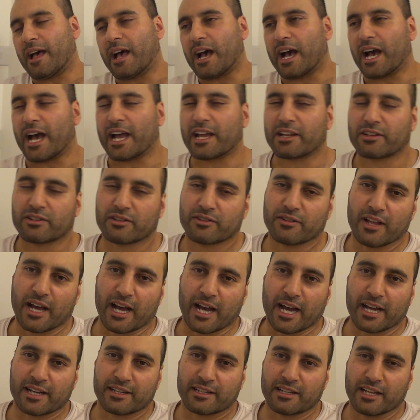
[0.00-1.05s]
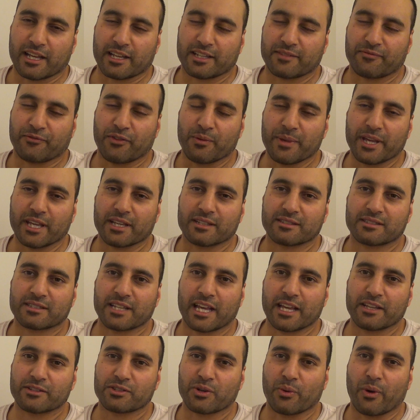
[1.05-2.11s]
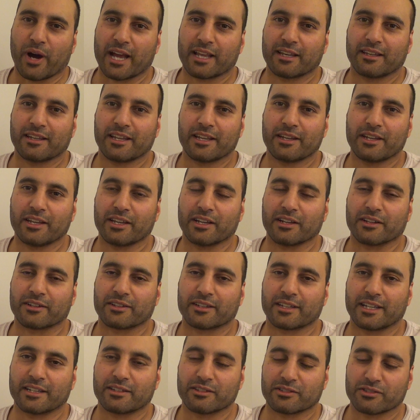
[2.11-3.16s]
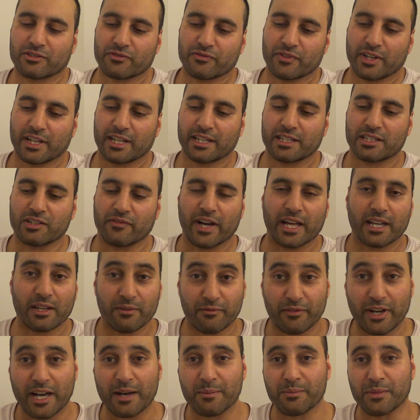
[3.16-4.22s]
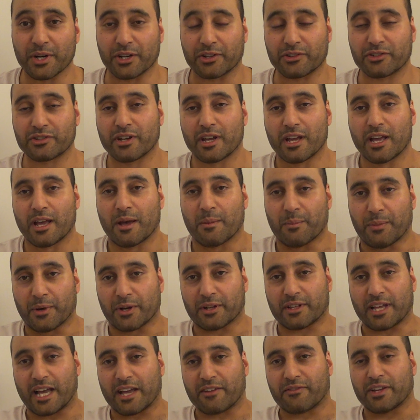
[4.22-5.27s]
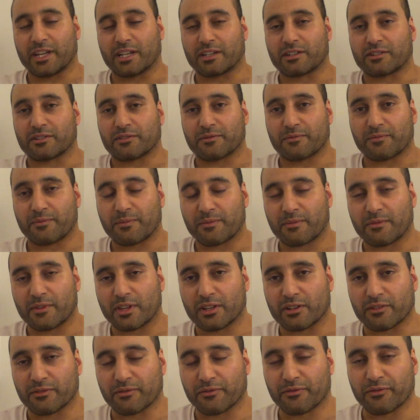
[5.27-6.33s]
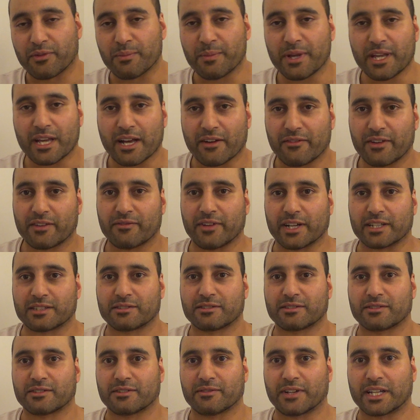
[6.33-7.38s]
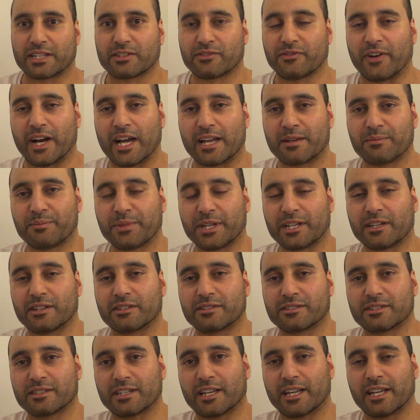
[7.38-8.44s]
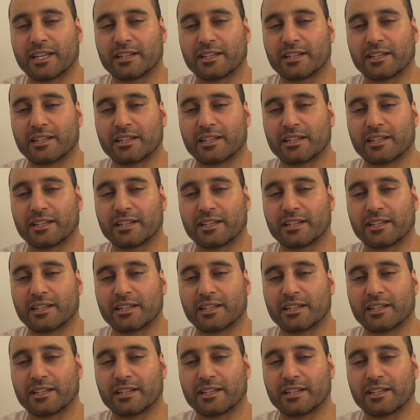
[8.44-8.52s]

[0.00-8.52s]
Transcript: For me it stays quite linear. It doesn't really develop that much, but I think for me I think that's fine, because